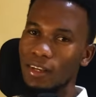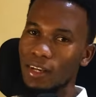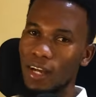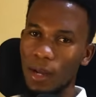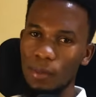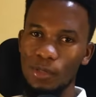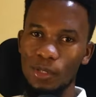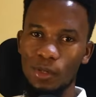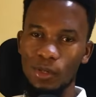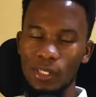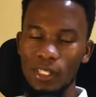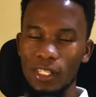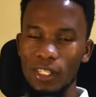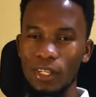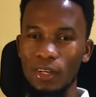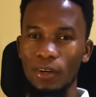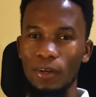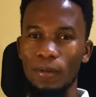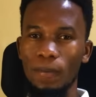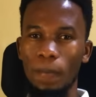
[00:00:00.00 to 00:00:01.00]
Absolutely
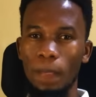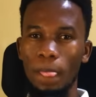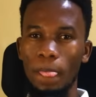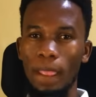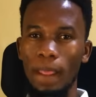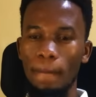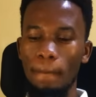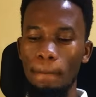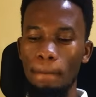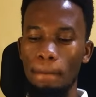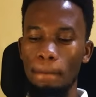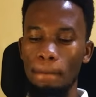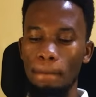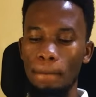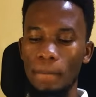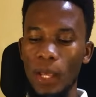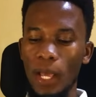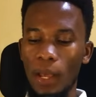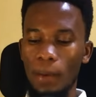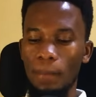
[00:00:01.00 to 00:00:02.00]
not.
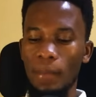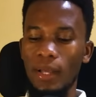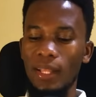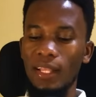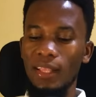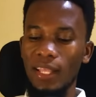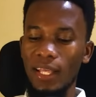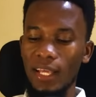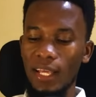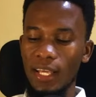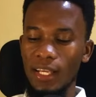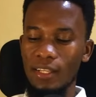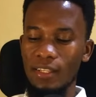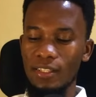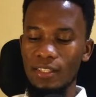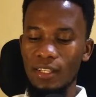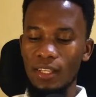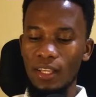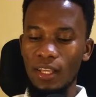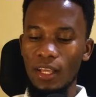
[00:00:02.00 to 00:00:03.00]
But the thing
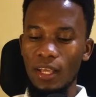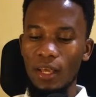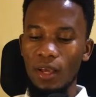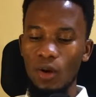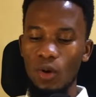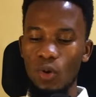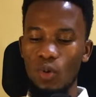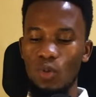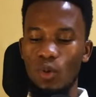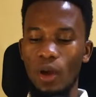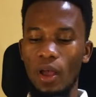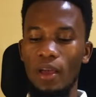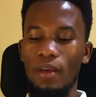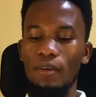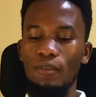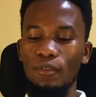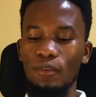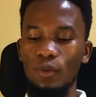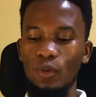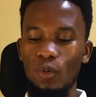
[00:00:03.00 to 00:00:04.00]
is,
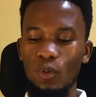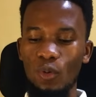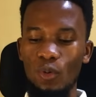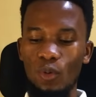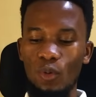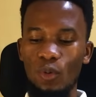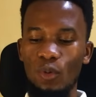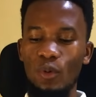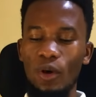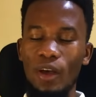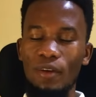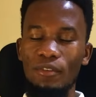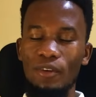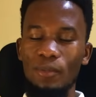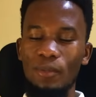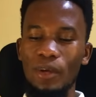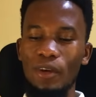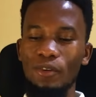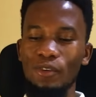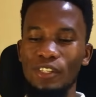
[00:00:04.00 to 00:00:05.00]
whoever, whoever
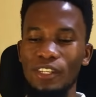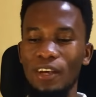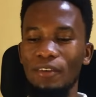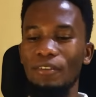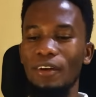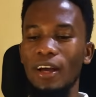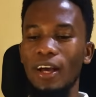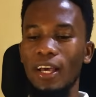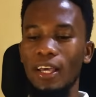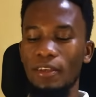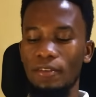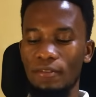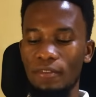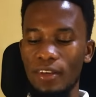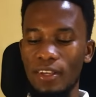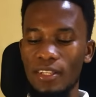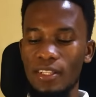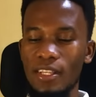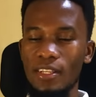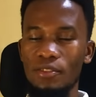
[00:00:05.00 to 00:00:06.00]
may, whichever
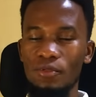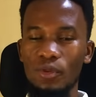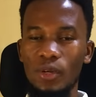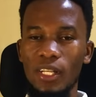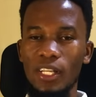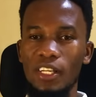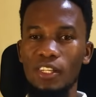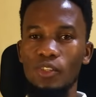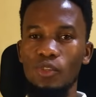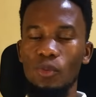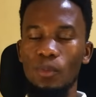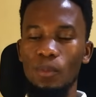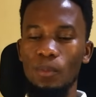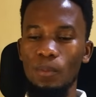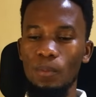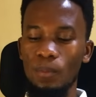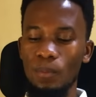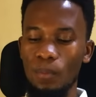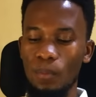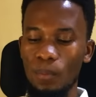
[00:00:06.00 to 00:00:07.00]
investor is willing to
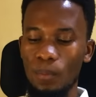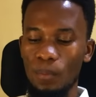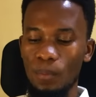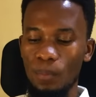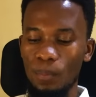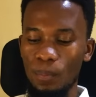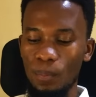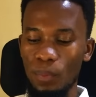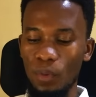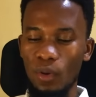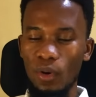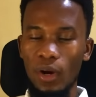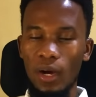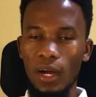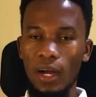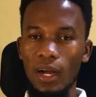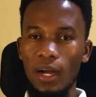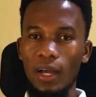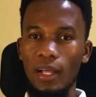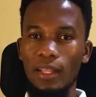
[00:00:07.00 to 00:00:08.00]

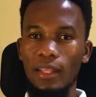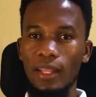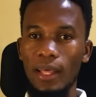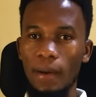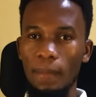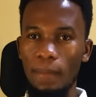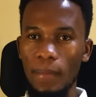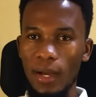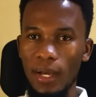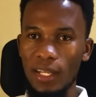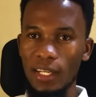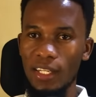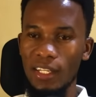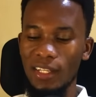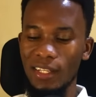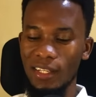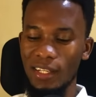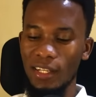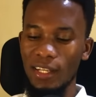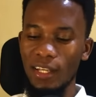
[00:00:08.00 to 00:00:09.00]
pour their money
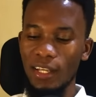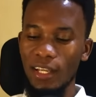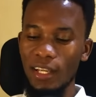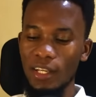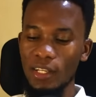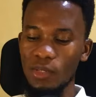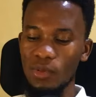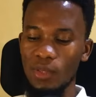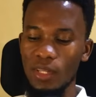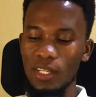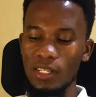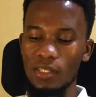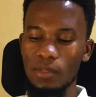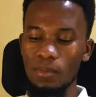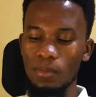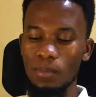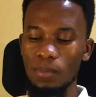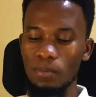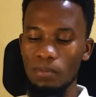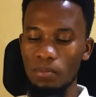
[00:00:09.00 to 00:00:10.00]
into this
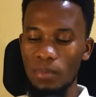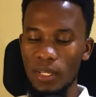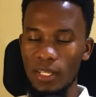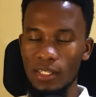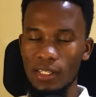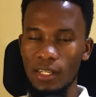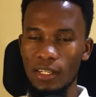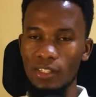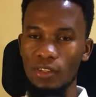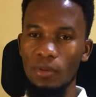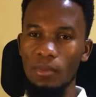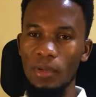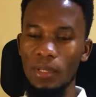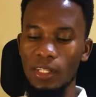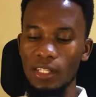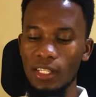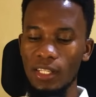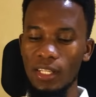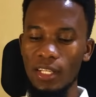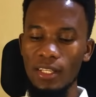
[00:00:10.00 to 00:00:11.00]
business, I
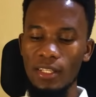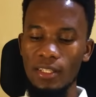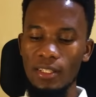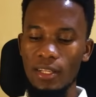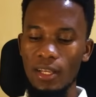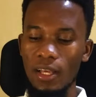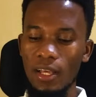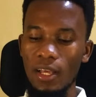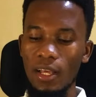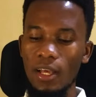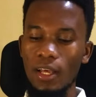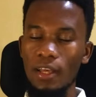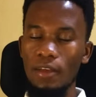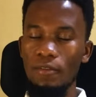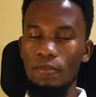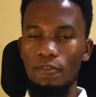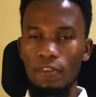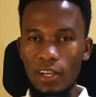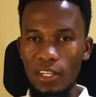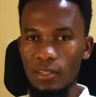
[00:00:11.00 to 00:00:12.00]
mean, these
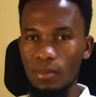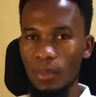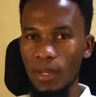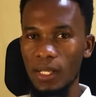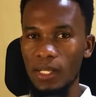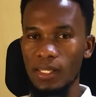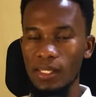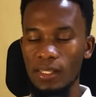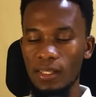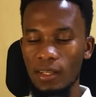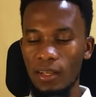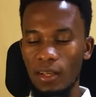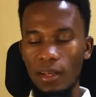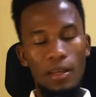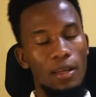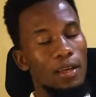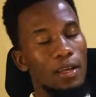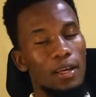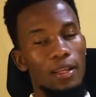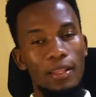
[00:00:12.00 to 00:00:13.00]
investments,
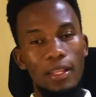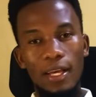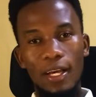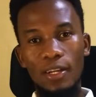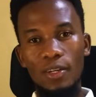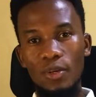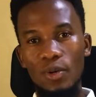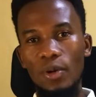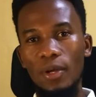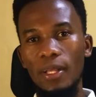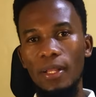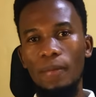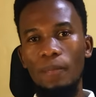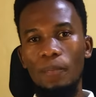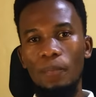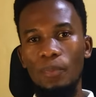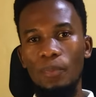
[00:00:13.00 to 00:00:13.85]
they can do it.